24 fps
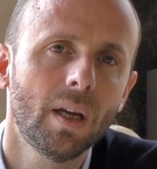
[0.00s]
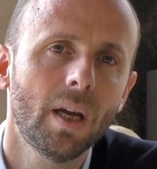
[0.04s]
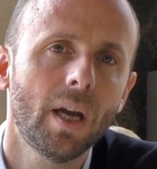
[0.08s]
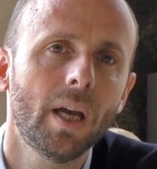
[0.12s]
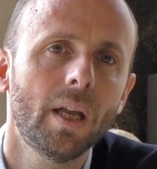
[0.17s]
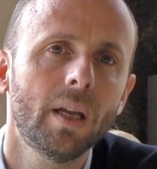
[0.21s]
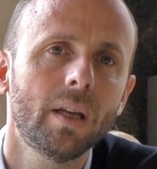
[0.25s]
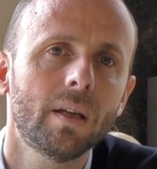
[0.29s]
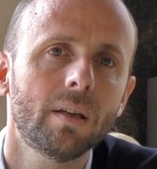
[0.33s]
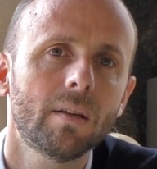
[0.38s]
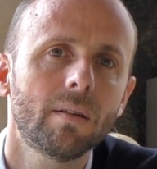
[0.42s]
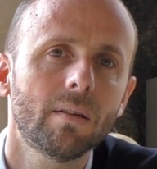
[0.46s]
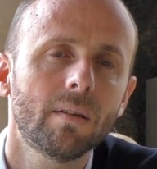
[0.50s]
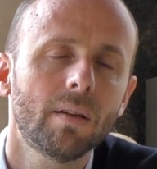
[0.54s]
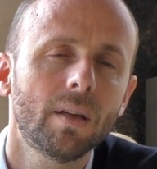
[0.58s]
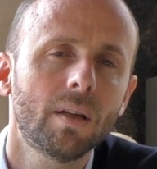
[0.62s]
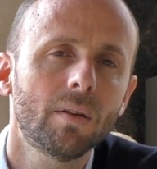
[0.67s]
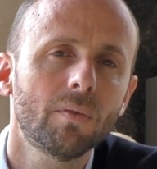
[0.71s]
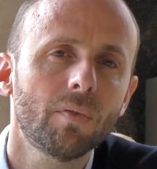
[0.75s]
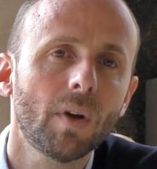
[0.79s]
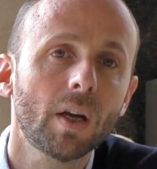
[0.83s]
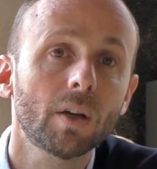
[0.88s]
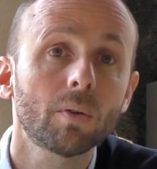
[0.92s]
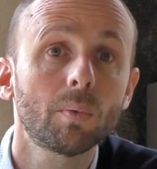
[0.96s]
And
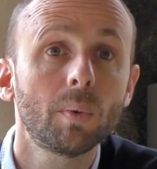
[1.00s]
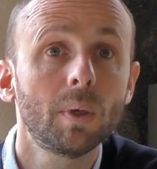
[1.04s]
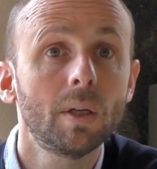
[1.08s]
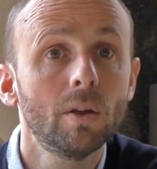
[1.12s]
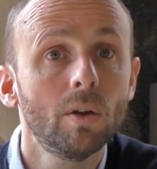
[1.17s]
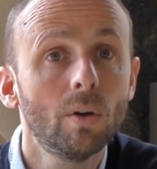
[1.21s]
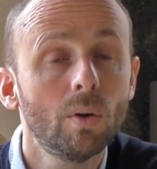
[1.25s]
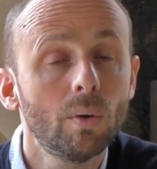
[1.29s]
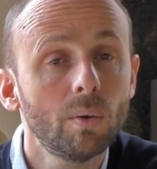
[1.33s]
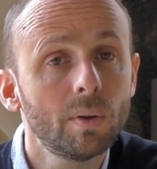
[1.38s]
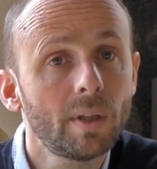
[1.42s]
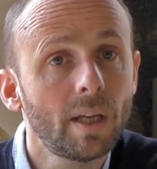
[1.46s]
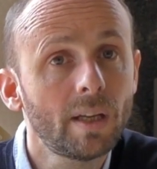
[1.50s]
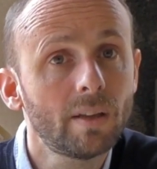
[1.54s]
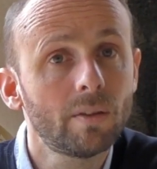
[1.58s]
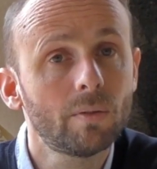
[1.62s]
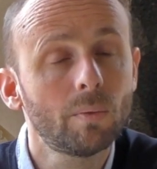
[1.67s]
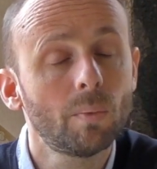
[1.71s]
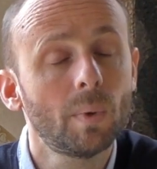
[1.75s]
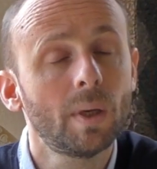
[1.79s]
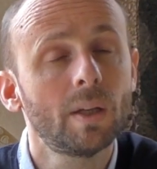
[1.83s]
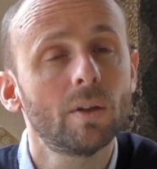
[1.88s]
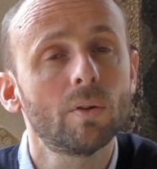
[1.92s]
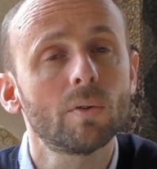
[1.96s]
in fact, we know
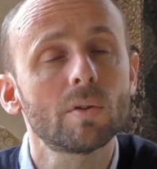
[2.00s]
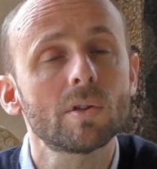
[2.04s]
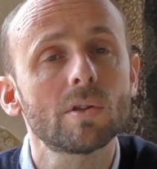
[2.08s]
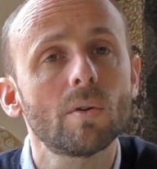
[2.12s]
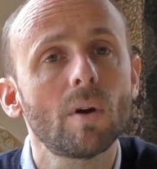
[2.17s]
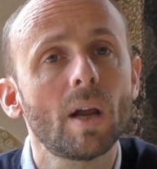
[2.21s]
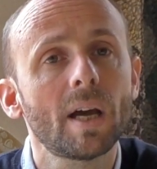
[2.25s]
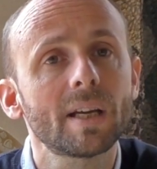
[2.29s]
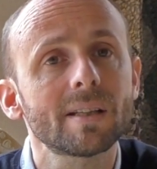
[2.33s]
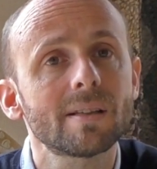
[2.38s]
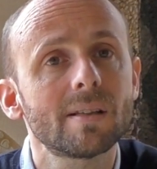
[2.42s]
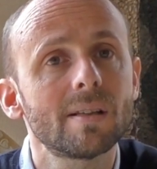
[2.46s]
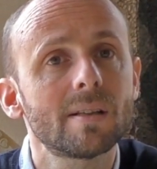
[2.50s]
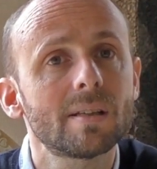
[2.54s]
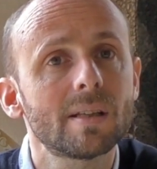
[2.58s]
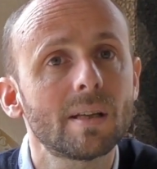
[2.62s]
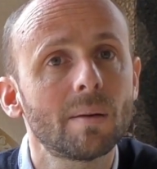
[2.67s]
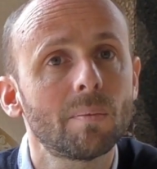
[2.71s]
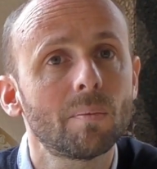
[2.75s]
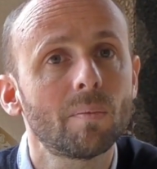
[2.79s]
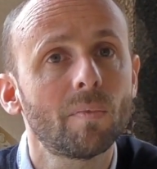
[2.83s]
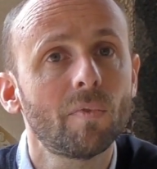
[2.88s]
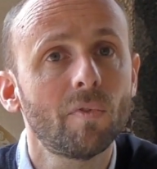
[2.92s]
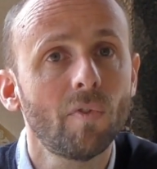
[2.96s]
that when the solar
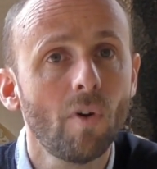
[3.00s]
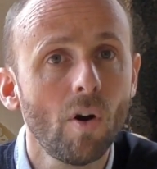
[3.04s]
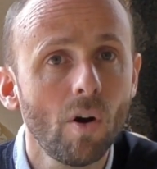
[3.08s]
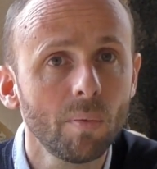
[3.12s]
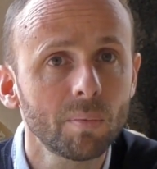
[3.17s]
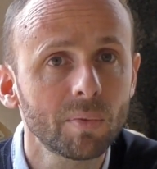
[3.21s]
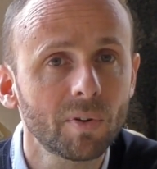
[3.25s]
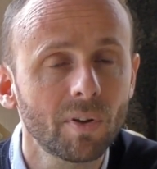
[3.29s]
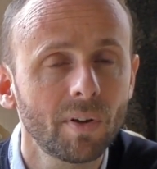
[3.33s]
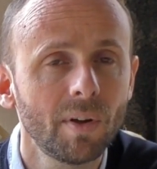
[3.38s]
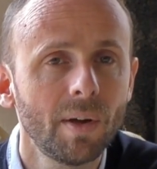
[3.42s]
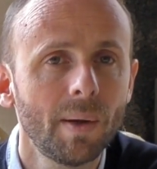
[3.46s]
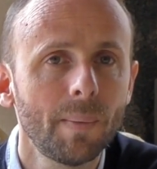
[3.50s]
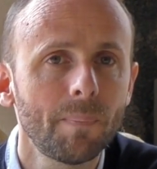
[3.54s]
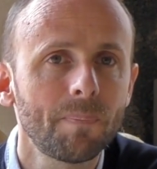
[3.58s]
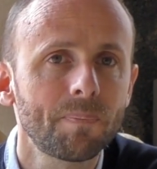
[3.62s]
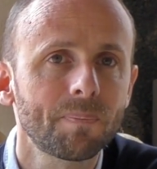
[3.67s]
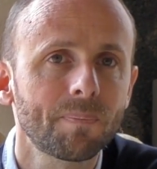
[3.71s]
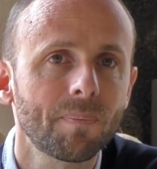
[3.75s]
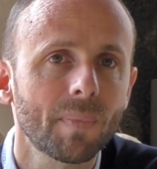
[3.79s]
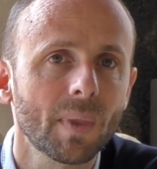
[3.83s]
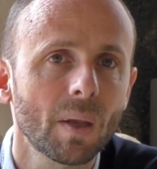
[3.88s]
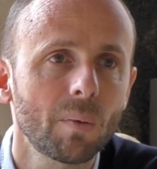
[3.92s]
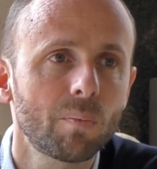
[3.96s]
system formed,
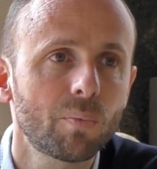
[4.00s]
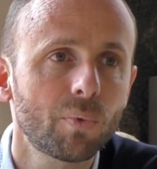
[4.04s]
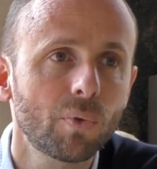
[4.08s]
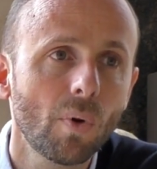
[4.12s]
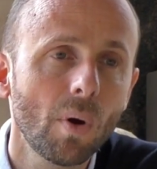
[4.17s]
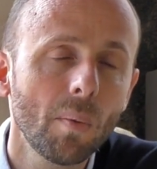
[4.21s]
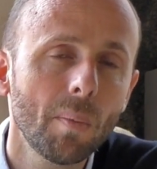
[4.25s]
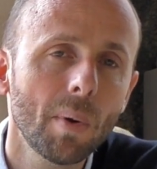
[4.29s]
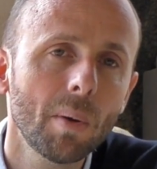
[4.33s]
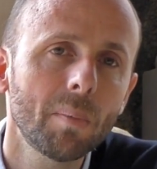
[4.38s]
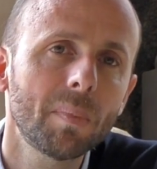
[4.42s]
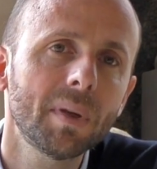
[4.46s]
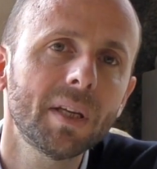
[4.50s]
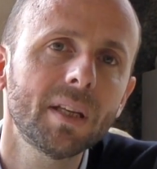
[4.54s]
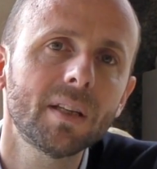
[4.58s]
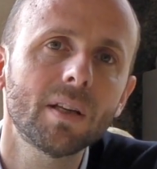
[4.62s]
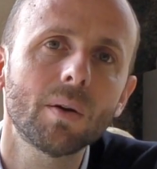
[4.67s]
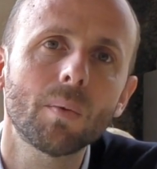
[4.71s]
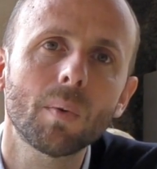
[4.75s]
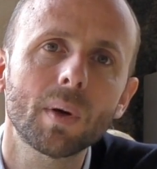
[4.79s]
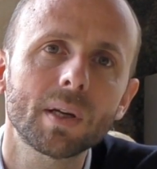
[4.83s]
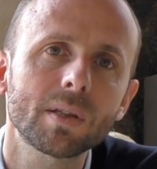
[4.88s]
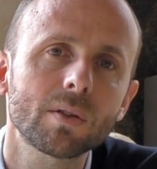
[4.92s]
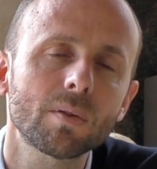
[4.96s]
probably
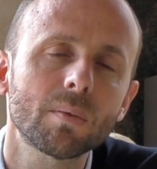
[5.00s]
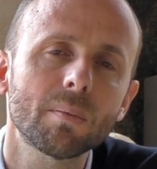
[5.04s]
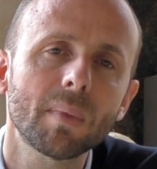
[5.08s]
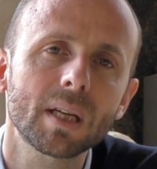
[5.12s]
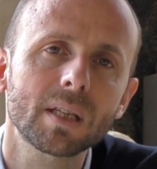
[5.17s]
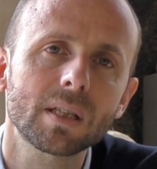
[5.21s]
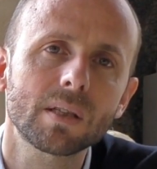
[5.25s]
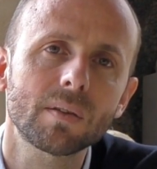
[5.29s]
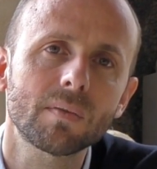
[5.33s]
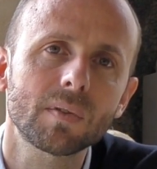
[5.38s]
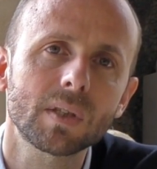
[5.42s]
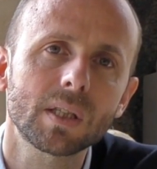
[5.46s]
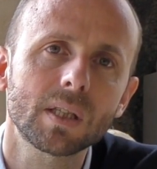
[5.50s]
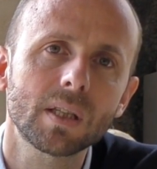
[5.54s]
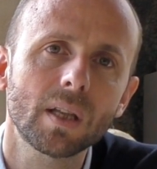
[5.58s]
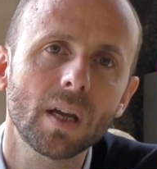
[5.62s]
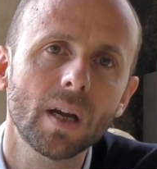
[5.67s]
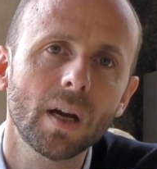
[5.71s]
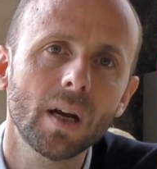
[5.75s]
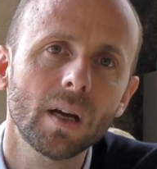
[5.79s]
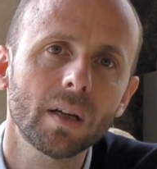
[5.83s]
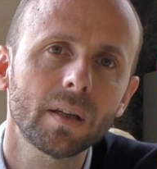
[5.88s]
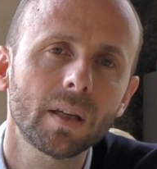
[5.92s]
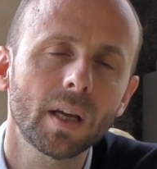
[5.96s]
there was a massive
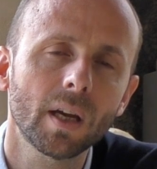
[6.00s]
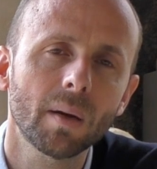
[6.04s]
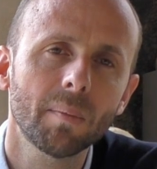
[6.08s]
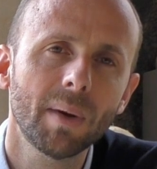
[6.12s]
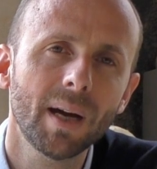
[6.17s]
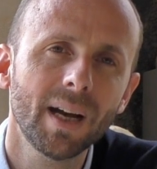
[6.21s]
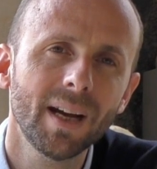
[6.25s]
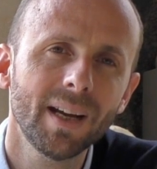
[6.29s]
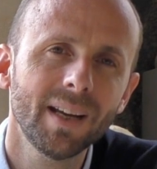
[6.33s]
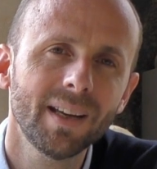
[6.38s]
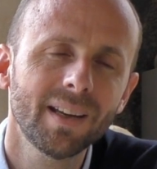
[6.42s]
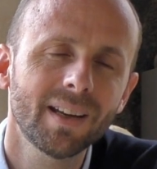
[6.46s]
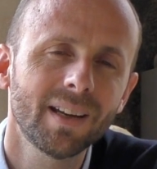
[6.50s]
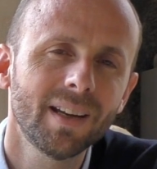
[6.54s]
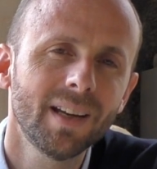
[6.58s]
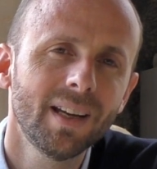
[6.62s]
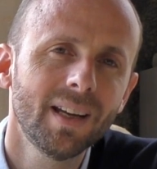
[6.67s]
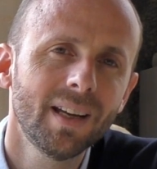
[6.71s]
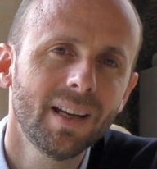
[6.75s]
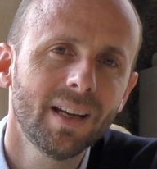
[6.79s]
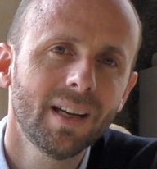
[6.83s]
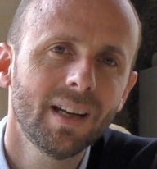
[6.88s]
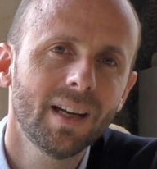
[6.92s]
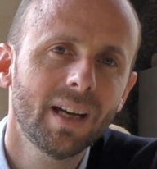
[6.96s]
star nearby,
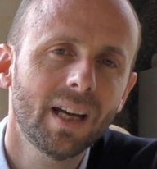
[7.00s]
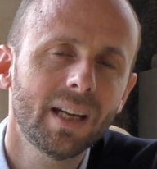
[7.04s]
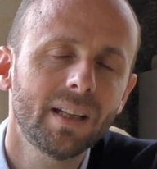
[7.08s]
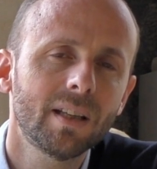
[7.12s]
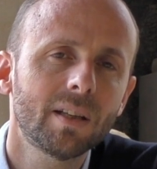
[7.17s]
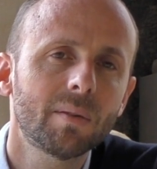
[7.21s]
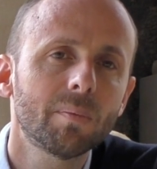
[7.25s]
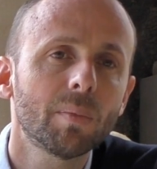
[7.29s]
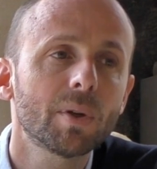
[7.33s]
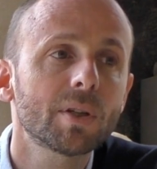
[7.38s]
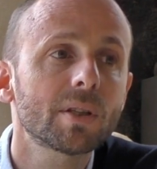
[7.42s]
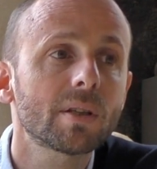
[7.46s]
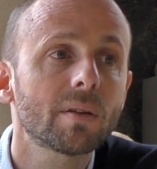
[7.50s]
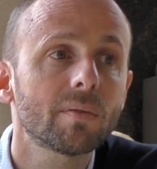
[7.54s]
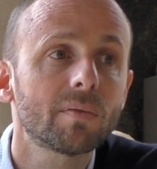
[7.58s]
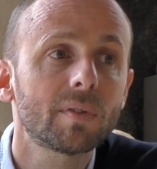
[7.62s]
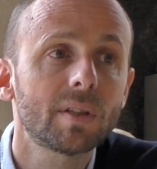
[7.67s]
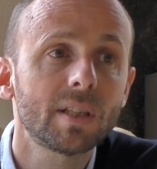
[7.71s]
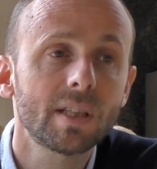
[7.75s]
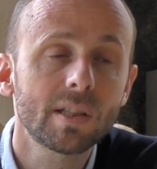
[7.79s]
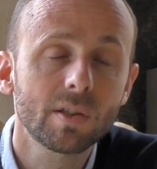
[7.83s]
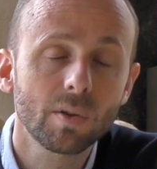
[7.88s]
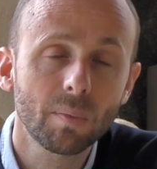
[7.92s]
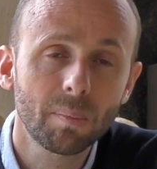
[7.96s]
and it must have
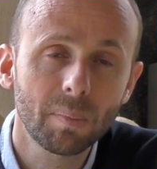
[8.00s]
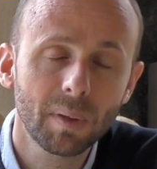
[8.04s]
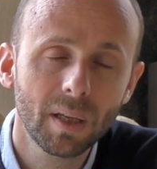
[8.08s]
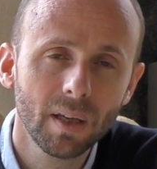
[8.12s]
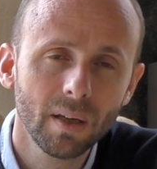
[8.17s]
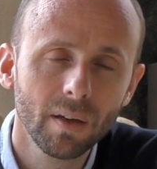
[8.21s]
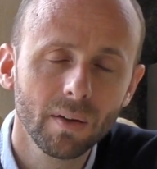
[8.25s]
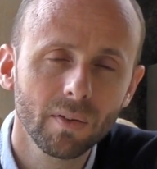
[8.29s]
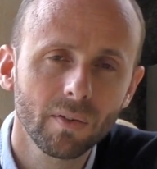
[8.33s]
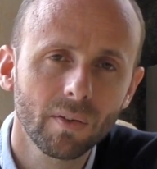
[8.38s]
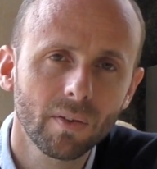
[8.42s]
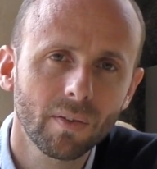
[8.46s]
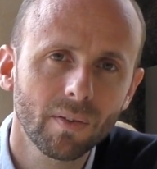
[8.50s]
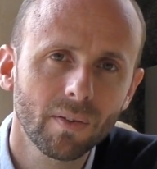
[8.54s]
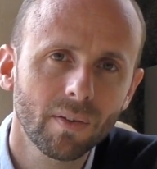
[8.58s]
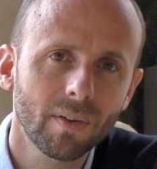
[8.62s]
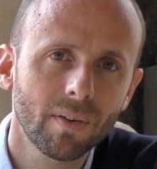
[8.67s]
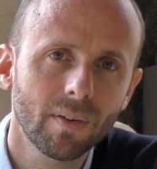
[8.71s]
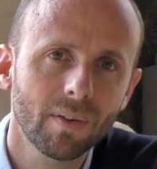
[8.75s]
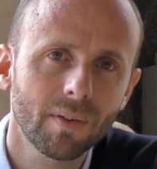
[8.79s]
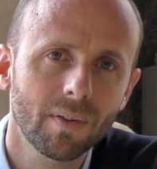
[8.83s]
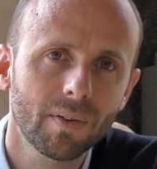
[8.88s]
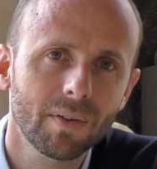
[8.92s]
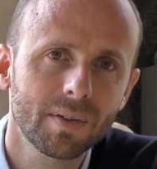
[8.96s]
disappeared
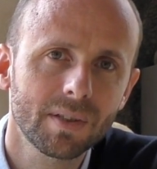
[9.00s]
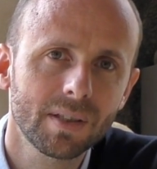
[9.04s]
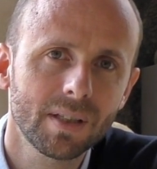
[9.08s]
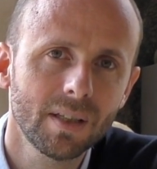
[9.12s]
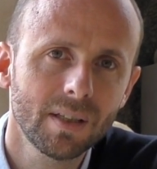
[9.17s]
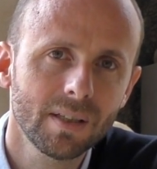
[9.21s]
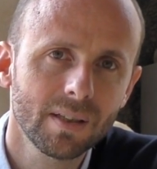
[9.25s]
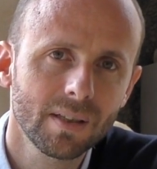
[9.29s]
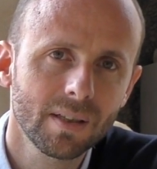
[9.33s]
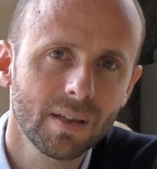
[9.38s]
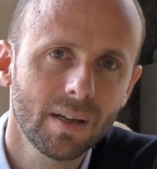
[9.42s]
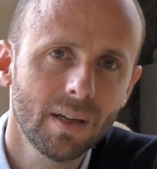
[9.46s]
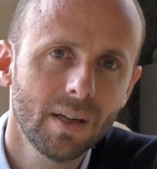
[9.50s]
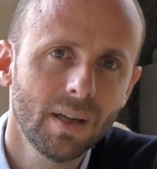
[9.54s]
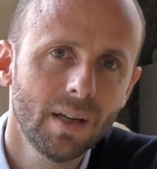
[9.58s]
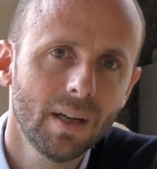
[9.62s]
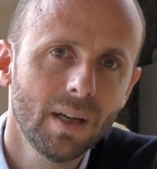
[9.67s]
uh, since.